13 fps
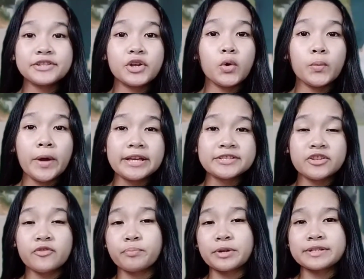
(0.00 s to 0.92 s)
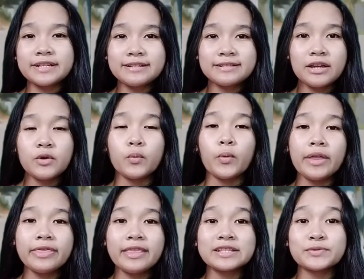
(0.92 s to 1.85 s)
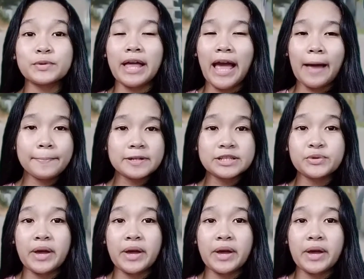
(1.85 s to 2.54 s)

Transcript: no ways of predicting when this will happen to